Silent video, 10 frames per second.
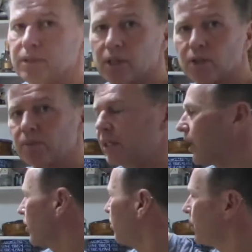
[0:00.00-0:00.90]
I
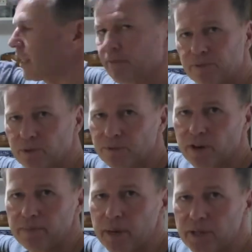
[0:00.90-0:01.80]
normally keep 4 or
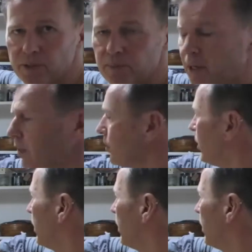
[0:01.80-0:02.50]
5 pairs on the boat.